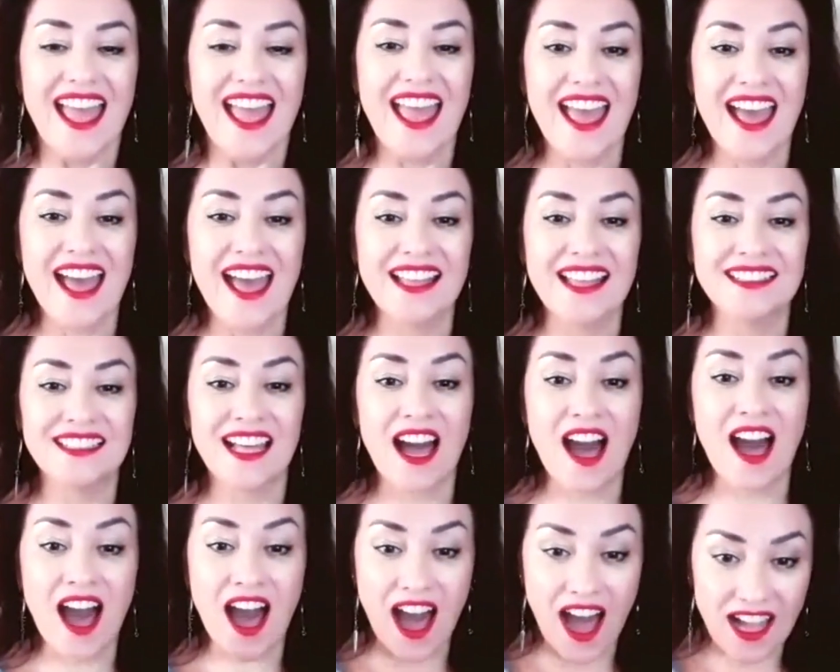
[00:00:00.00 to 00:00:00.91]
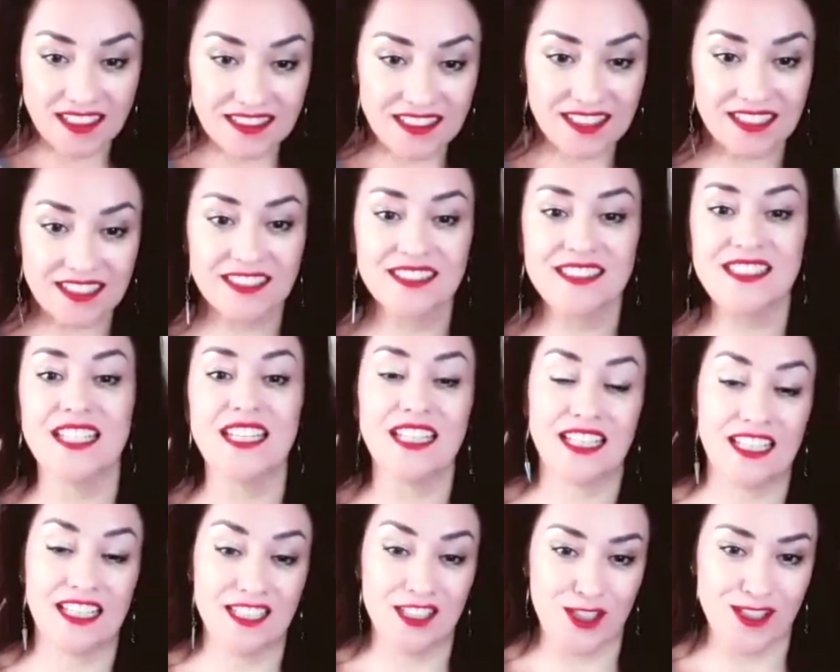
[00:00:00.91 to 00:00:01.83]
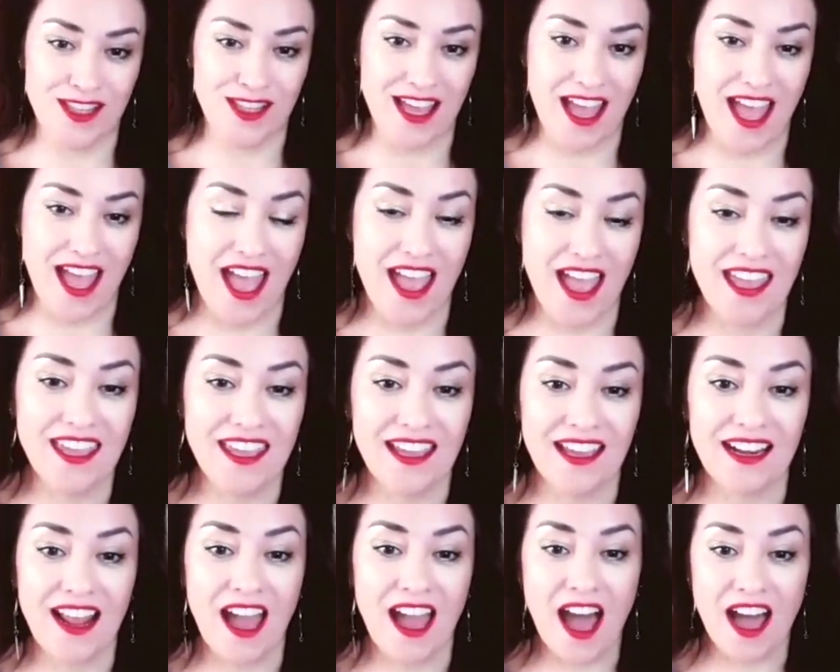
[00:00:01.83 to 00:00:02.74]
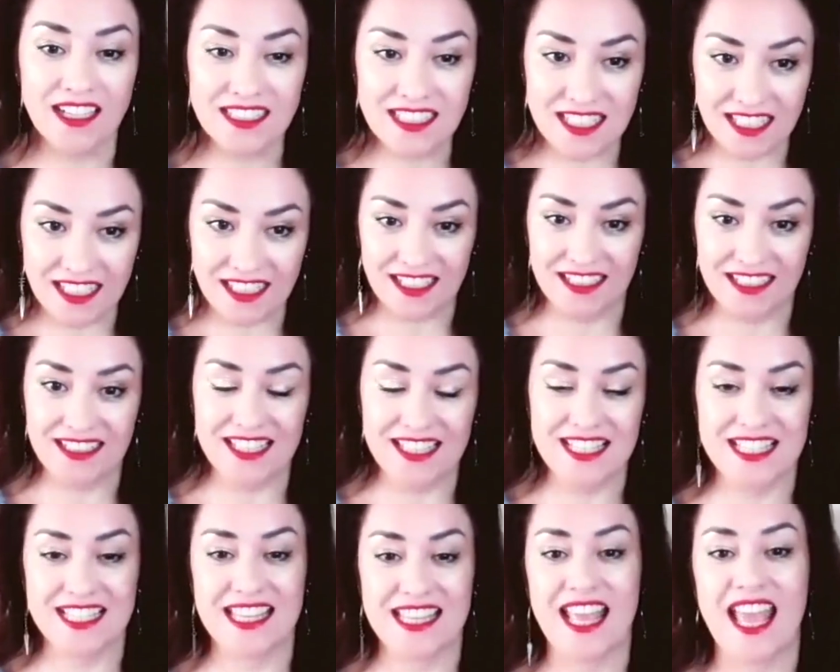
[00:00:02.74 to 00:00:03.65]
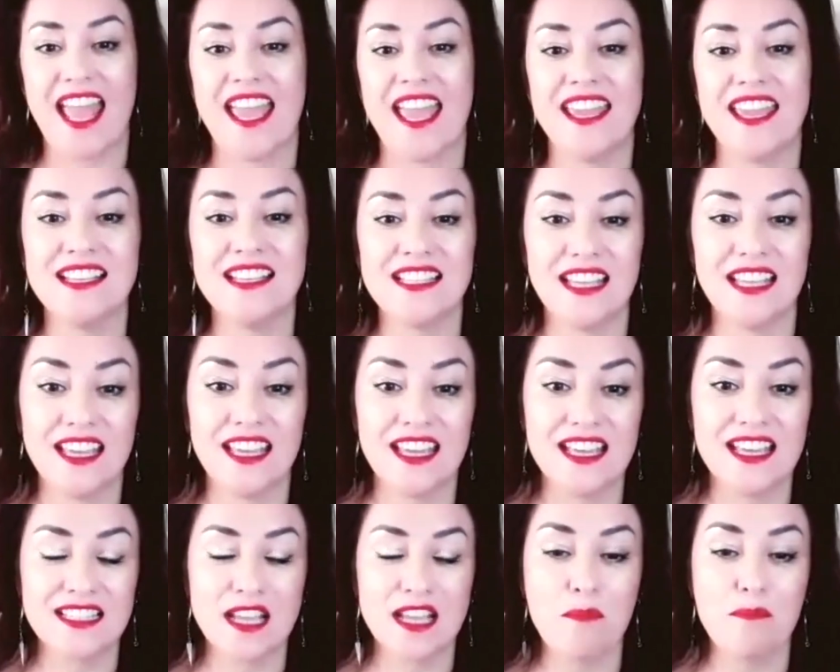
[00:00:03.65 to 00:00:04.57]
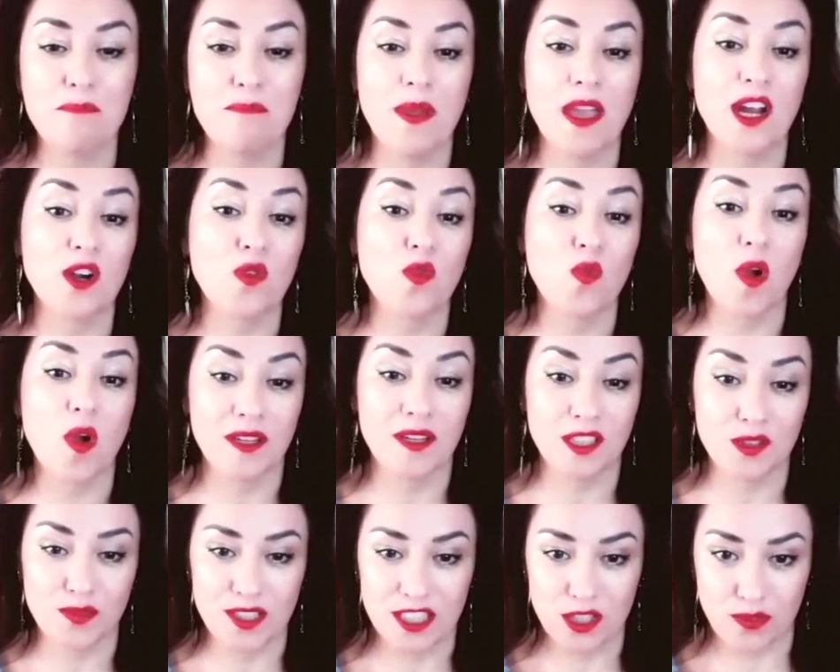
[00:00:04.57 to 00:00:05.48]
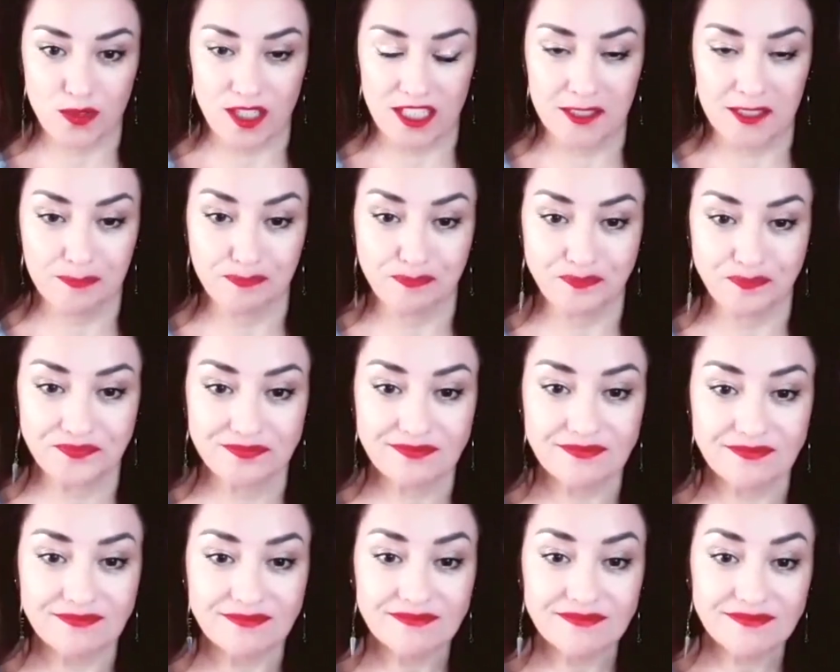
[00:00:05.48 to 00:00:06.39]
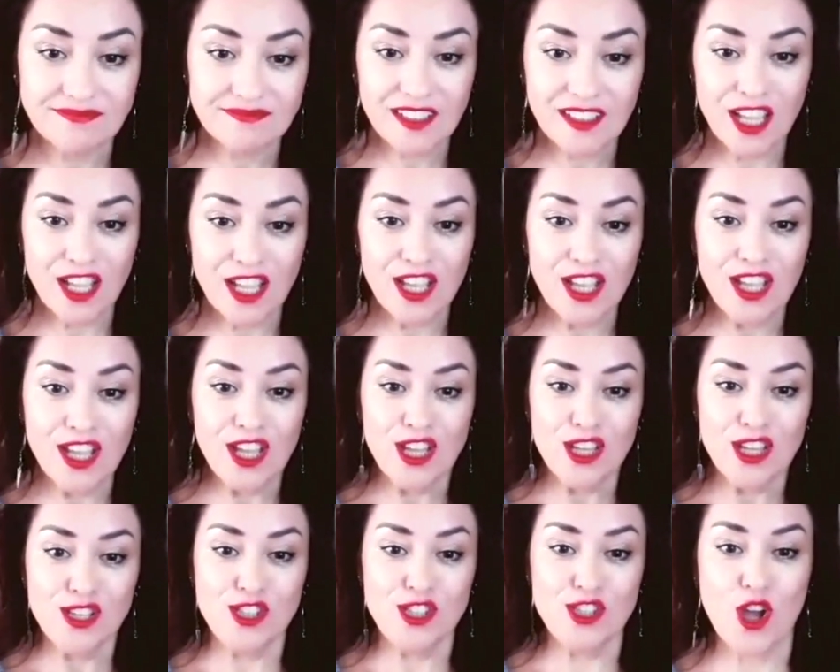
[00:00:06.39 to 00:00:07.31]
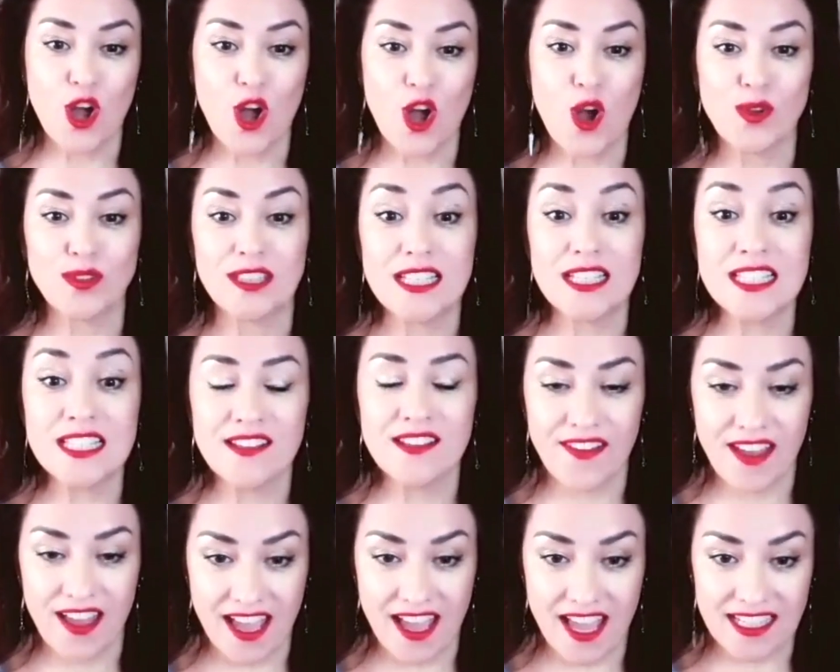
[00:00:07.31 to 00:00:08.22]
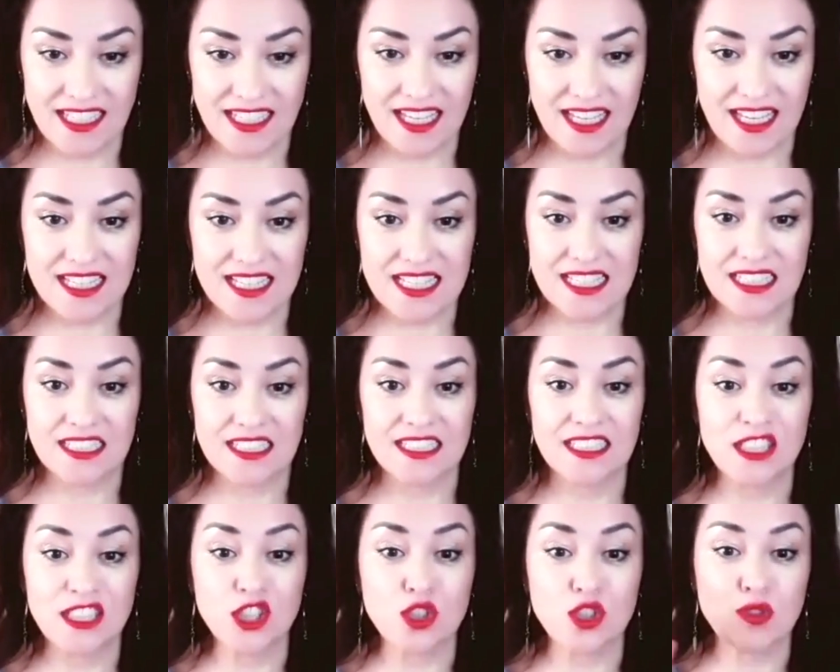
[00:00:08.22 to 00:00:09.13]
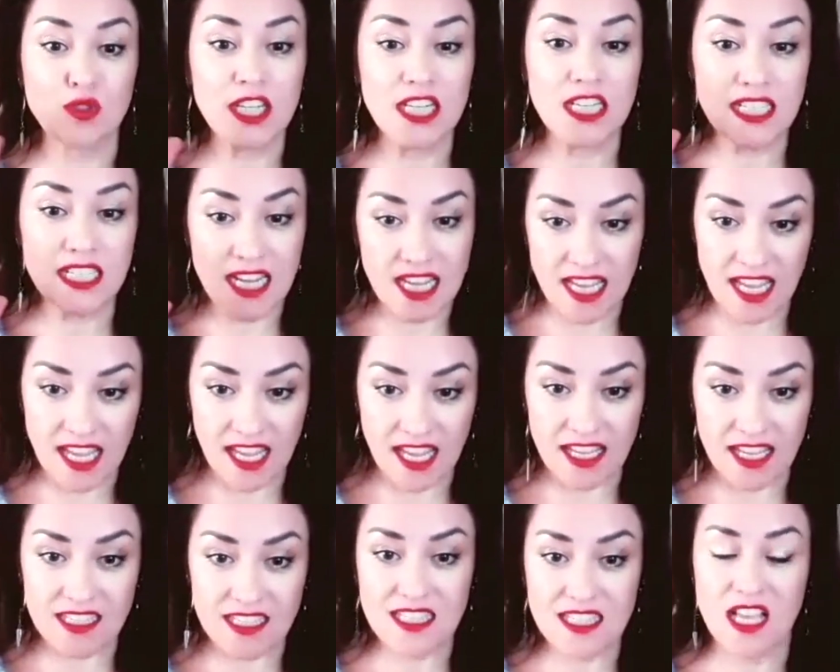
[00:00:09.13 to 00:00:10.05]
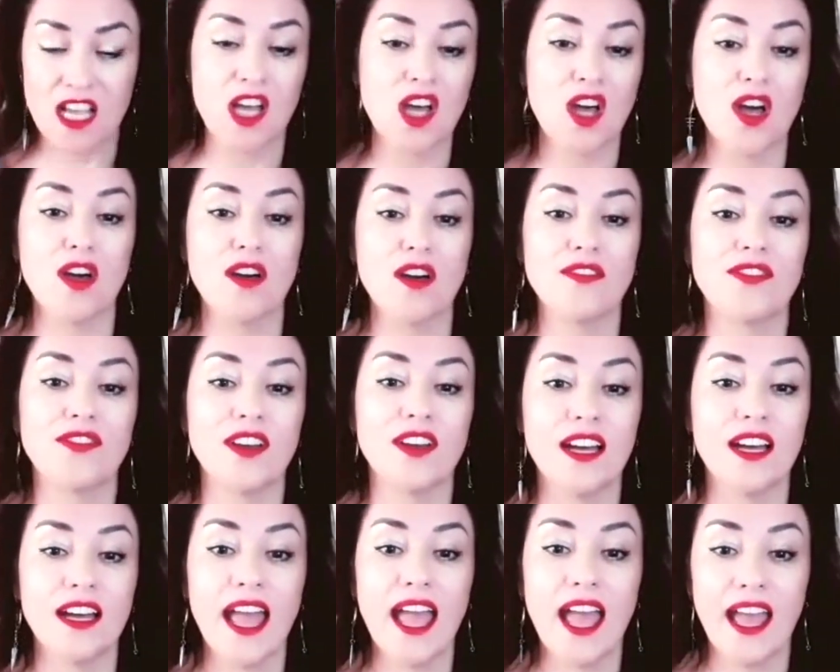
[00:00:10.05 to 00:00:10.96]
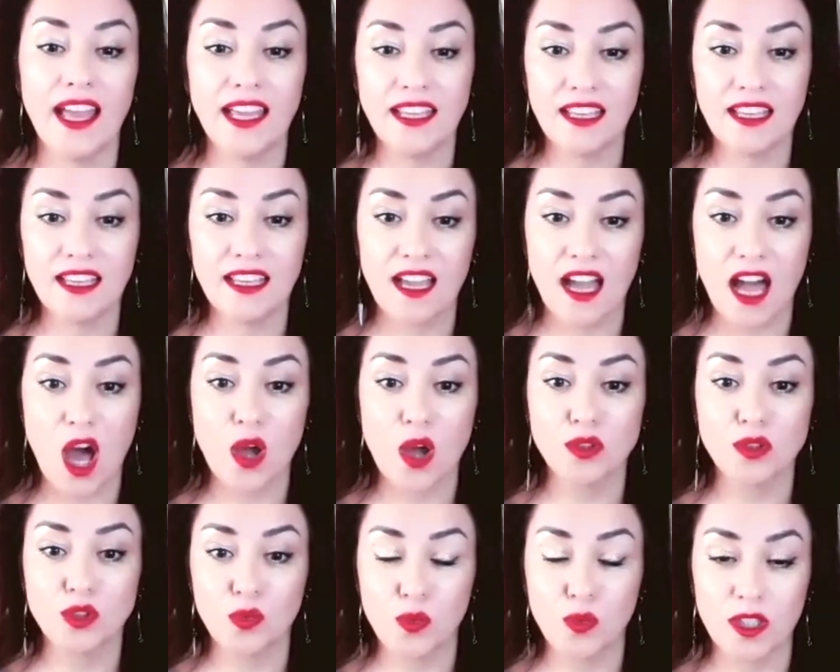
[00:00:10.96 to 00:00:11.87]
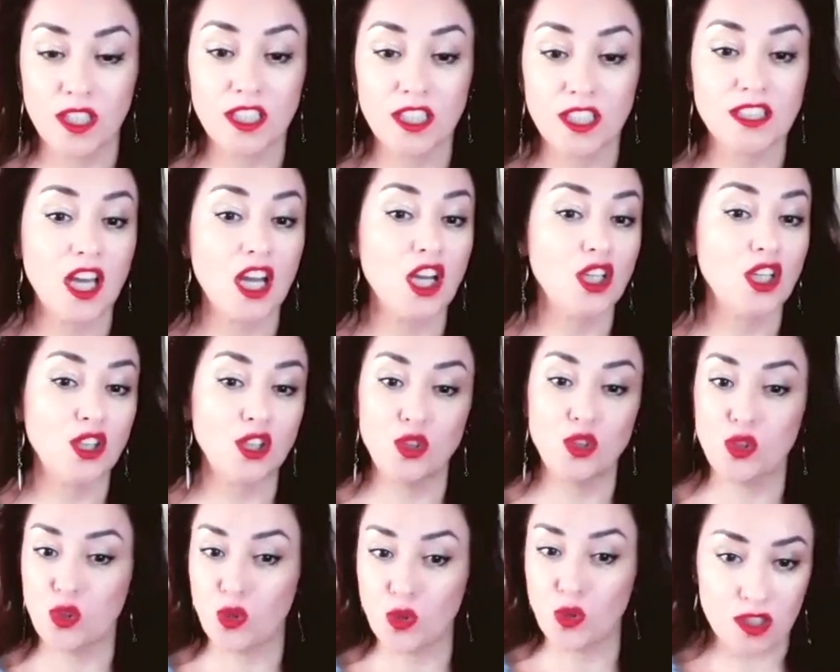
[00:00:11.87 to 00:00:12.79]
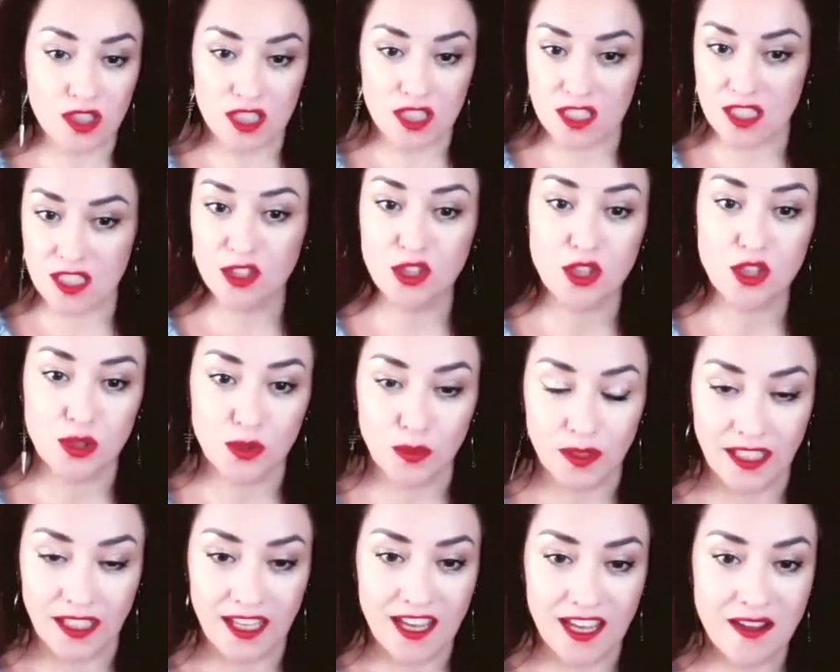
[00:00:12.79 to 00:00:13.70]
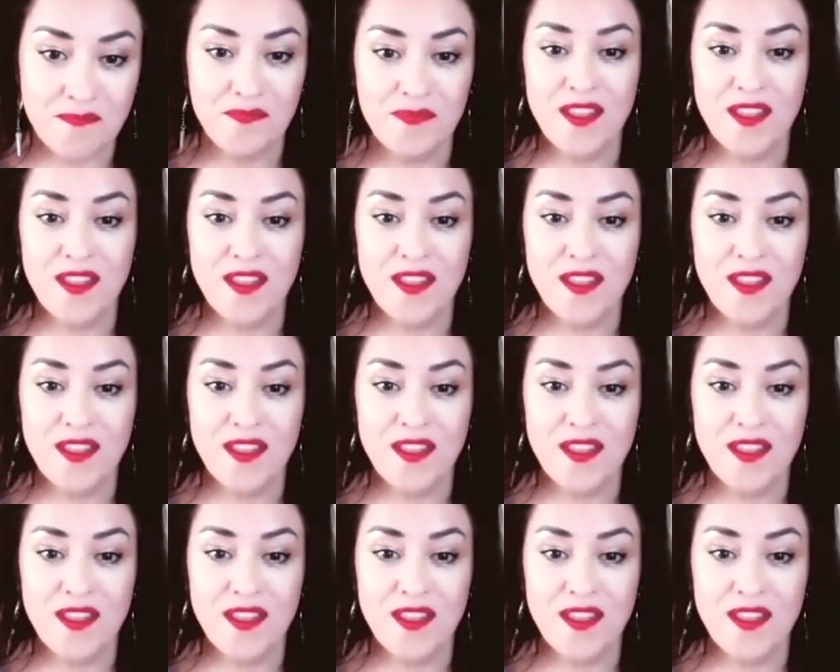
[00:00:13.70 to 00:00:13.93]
And the hot ticket today and hot ticket these days is a Bear Woman Retreat. So this event, it's 3 days of hanging out with yours truly